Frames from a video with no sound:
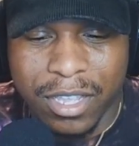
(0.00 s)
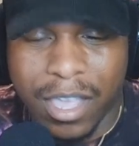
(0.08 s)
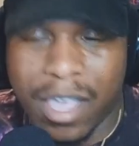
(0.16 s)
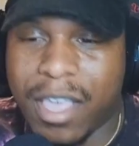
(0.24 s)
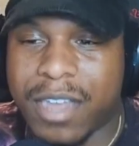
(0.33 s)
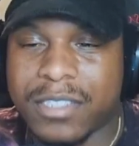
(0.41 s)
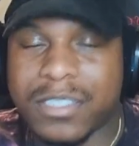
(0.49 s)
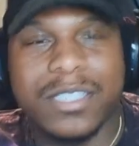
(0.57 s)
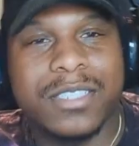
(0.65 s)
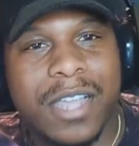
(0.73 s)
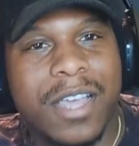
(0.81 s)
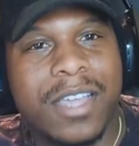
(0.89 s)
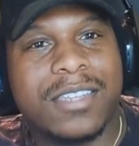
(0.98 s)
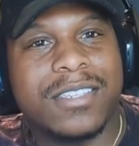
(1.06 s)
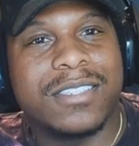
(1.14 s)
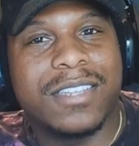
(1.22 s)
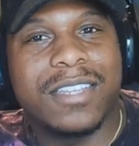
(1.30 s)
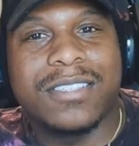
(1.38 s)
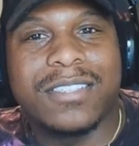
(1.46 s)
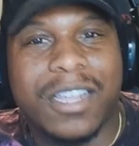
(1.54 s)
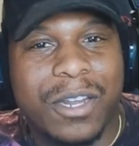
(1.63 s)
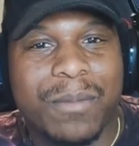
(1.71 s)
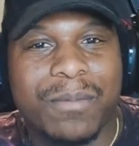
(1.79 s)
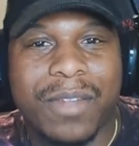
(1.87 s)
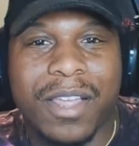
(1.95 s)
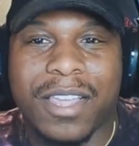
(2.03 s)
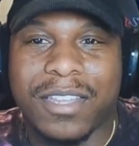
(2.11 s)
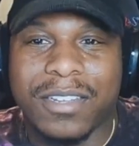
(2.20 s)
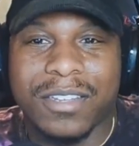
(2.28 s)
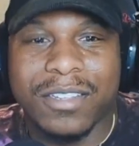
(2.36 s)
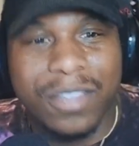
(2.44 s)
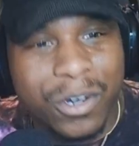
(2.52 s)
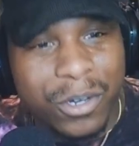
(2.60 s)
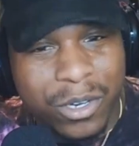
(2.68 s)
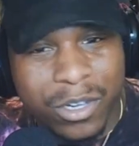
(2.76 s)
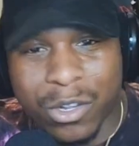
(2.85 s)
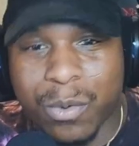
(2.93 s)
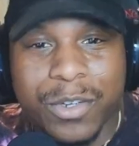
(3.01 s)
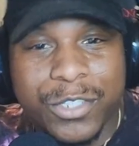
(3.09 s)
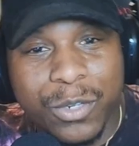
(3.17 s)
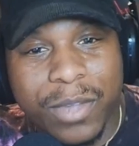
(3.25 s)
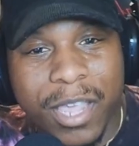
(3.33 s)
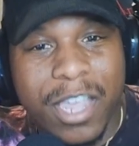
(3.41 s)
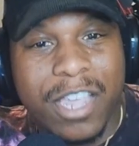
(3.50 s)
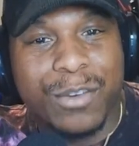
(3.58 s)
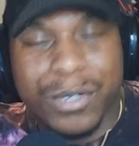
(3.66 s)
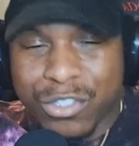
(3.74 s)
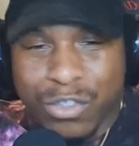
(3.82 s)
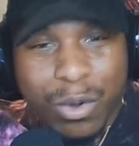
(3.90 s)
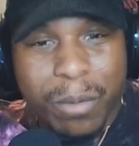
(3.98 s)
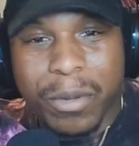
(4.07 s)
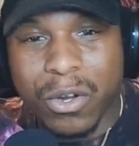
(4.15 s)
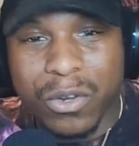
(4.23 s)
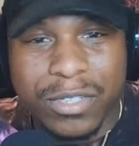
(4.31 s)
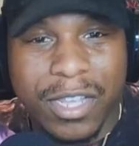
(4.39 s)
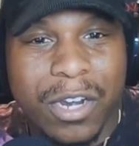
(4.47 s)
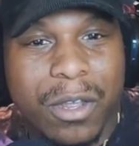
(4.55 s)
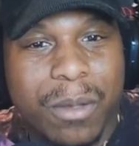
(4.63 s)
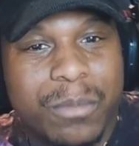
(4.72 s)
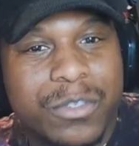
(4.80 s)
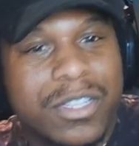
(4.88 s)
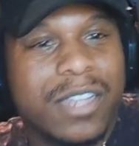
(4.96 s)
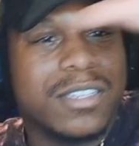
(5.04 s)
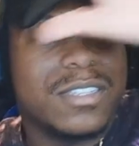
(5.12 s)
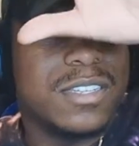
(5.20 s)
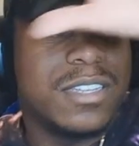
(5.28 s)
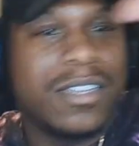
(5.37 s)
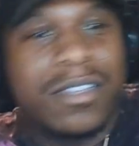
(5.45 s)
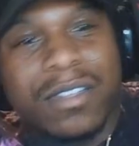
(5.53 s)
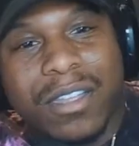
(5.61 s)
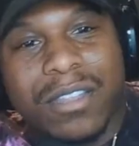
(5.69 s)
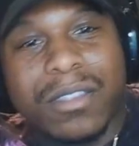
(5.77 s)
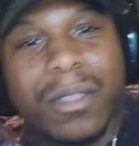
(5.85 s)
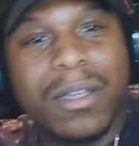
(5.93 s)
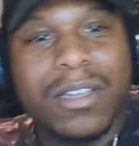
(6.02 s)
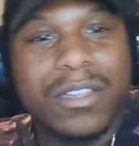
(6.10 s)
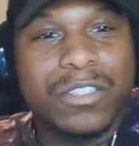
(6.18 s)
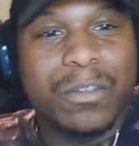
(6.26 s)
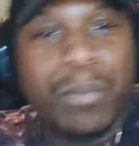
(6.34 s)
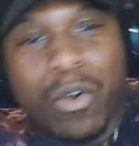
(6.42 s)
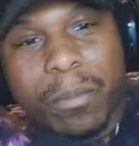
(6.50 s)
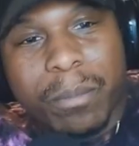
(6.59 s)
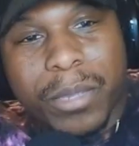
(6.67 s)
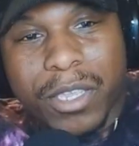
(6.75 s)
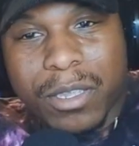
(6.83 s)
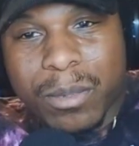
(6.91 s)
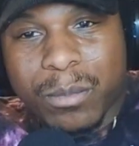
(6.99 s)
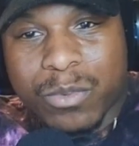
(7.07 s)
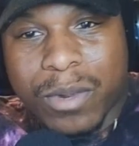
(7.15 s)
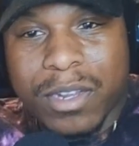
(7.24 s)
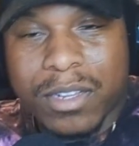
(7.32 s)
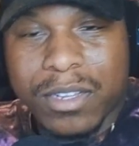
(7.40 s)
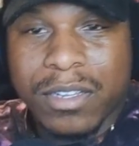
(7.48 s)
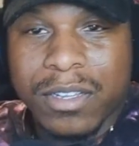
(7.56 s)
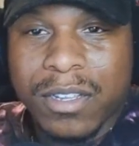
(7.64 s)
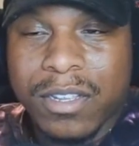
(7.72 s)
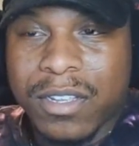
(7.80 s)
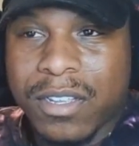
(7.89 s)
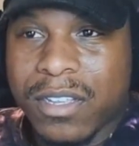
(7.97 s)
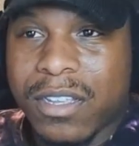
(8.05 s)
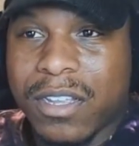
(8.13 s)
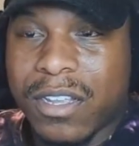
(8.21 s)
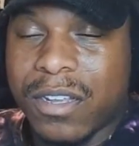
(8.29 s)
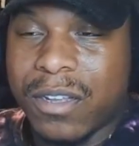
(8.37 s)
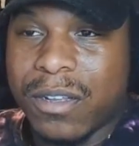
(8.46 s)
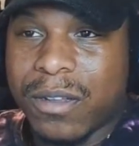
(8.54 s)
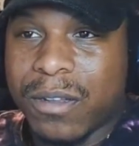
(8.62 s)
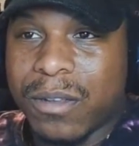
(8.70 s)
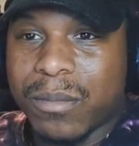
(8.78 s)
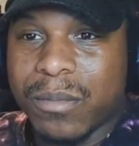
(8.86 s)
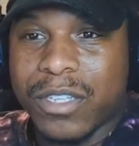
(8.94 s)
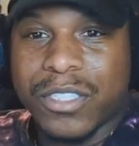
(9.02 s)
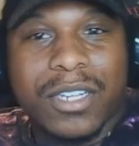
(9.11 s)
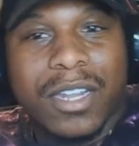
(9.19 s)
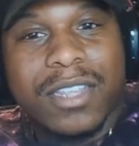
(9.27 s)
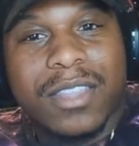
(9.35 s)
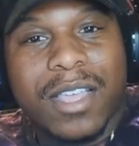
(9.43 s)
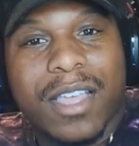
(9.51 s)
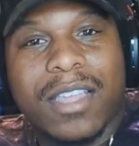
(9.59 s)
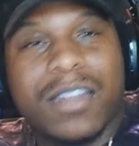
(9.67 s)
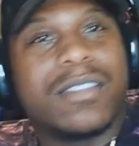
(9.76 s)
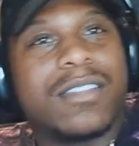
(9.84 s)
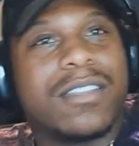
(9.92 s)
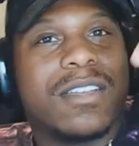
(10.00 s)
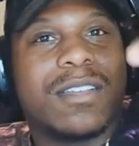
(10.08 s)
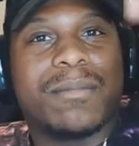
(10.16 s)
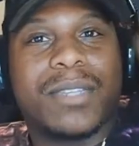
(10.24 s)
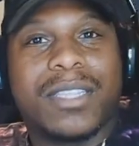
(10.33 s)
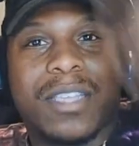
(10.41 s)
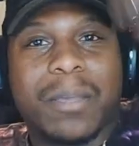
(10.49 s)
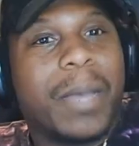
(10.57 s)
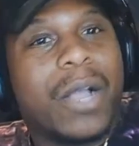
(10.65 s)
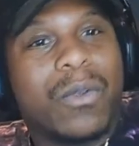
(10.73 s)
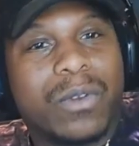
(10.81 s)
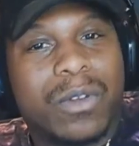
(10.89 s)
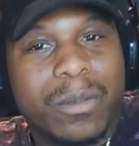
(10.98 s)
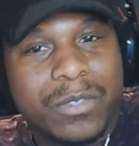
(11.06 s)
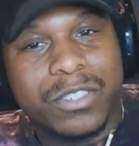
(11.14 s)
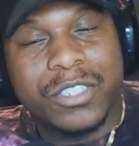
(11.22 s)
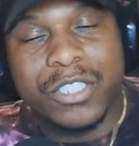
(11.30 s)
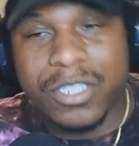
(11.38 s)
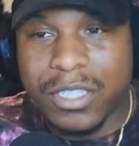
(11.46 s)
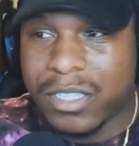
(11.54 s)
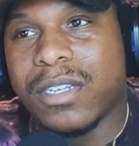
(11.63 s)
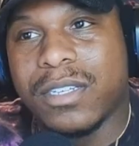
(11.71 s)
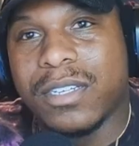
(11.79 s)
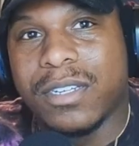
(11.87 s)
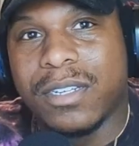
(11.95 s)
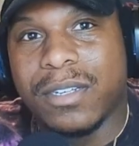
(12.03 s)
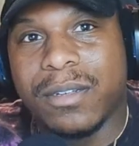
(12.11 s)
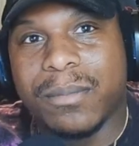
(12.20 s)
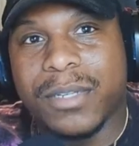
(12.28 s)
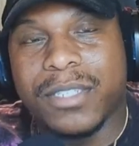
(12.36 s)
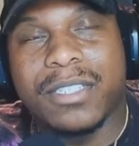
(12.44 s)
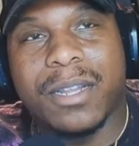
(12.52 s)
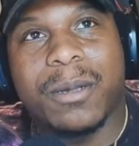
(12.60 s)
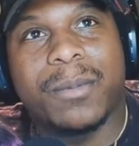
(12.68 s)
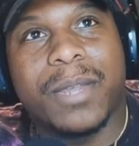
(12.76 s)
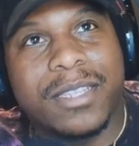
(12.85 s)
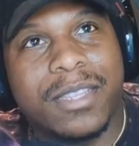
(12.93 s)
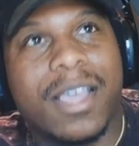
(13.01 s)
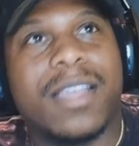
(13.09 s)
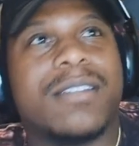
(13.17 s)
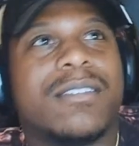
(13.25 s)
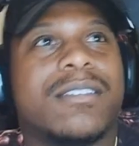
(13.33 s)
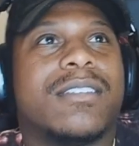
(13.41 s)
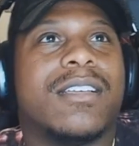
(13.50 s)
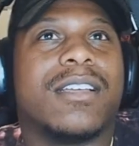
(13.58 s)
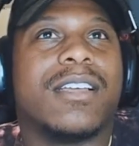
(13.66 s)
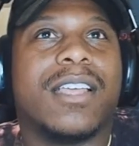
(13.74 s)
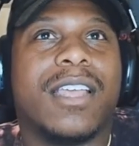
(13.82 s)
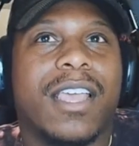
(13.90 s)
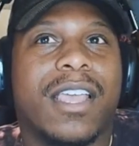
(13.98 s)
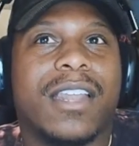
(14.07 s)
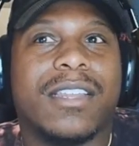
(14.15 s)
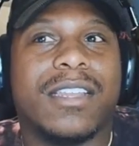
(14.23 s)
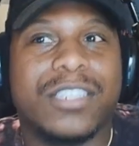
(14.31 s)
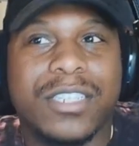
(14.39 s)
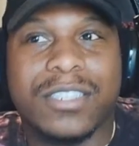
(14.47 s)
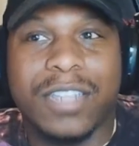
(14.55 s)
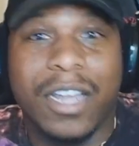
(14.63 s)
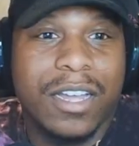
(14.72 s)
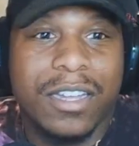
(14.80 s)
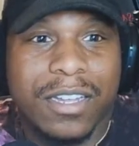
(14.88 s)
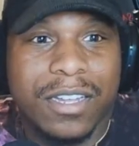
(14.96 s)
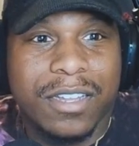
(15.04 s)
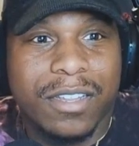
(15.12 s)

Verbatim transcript: And it's designed to it's set up like uh, their the original game where he's throwing barrels at them. It's got the the uh, support beams, right, um, and shit like that, and um, get power ups and shit. Um, it's set up like that. And this is uh